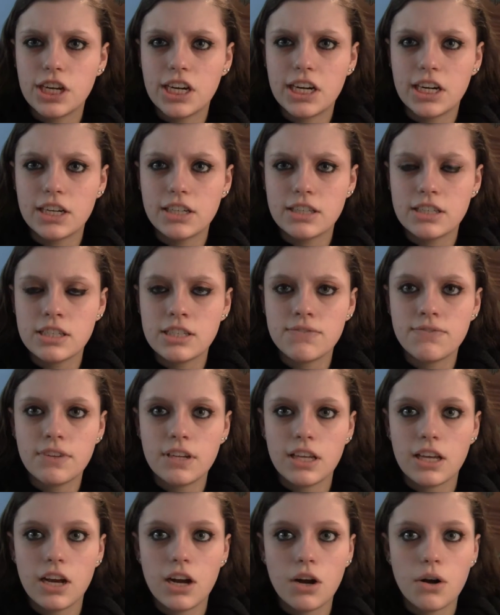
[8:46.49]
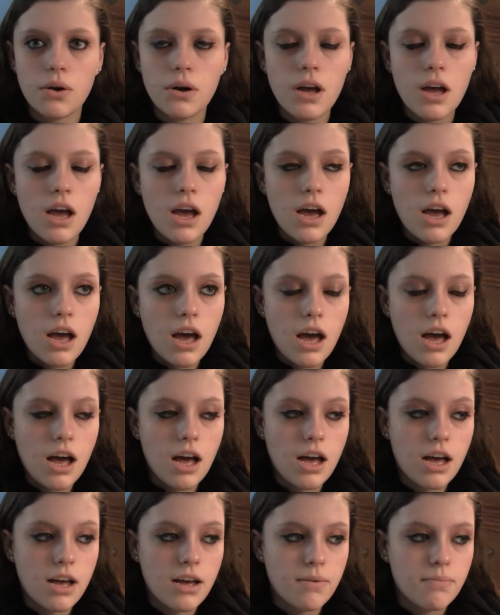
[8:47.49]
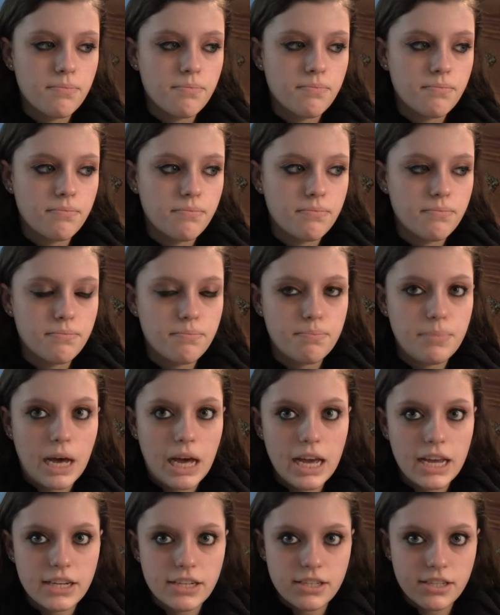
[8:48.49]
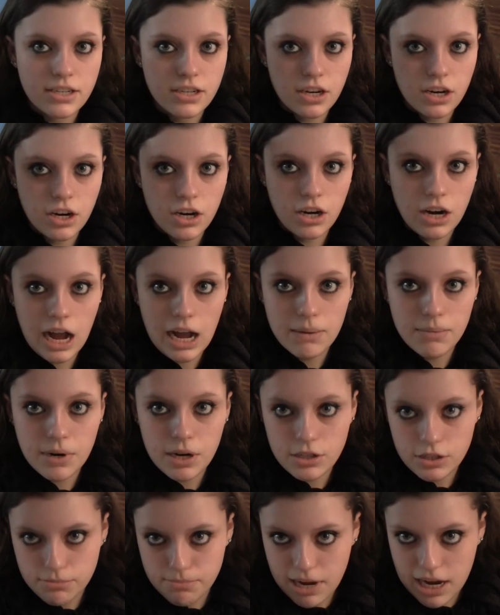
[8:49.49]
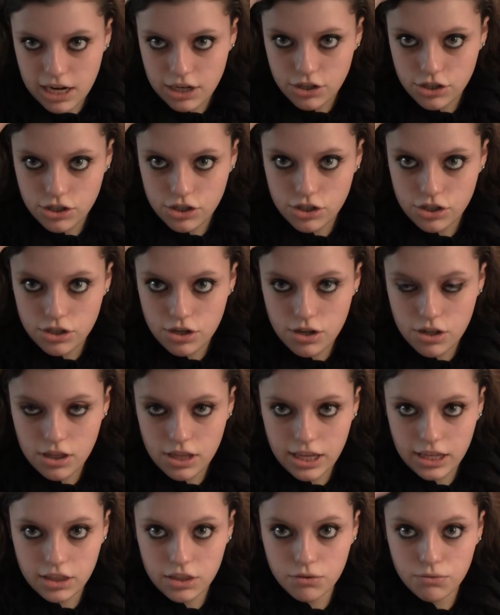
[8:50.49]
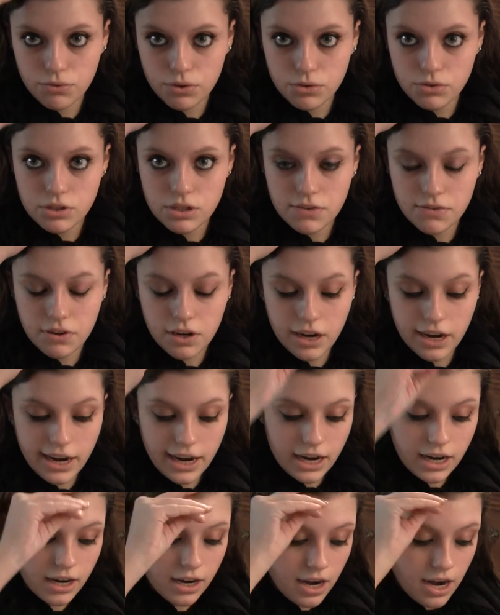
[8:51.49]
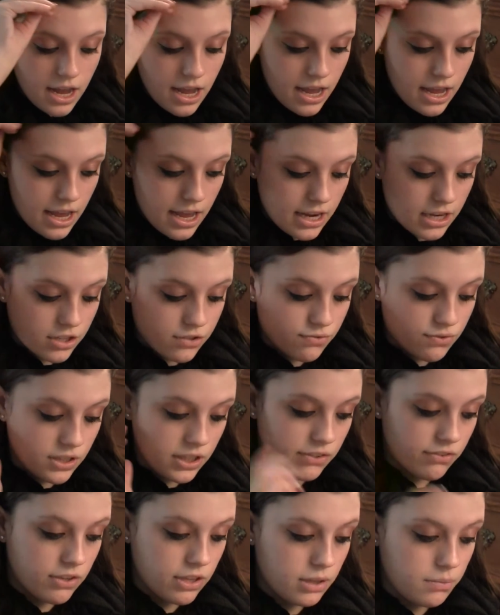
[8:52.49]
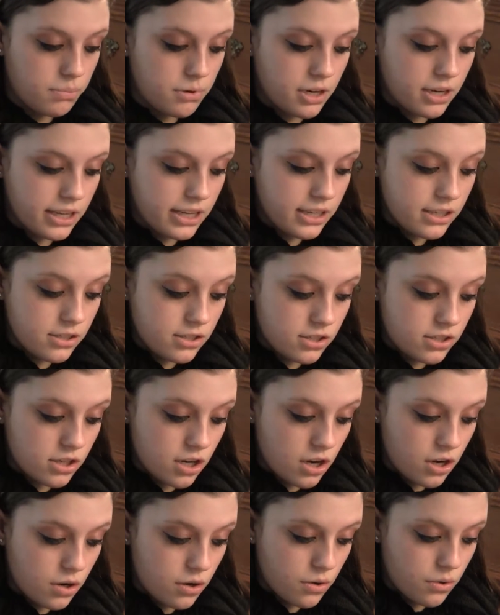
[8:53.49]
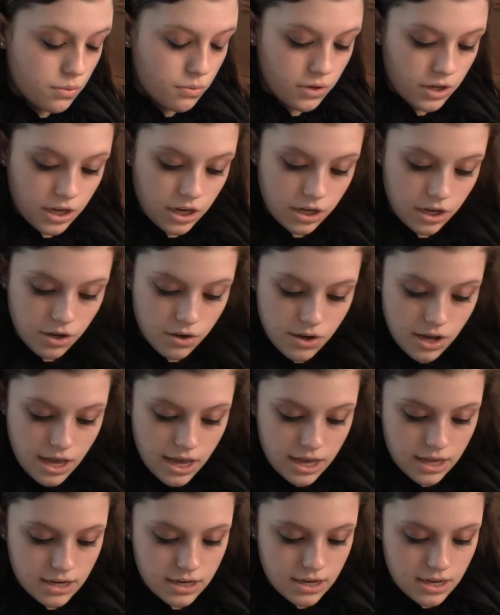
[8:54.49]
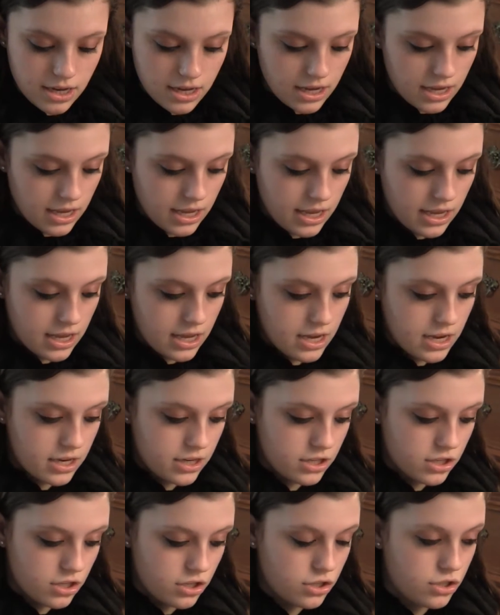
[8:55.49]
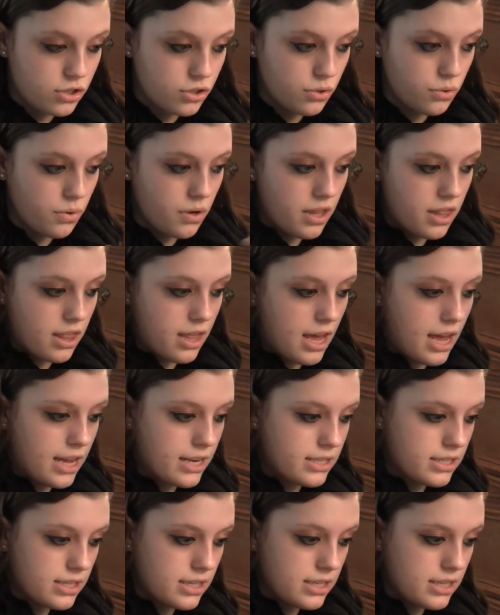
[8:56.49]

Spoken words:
hair in this video, but her eyebrows match like the roots of her hair and it's really, really pretty. So we're going to go ahead and do that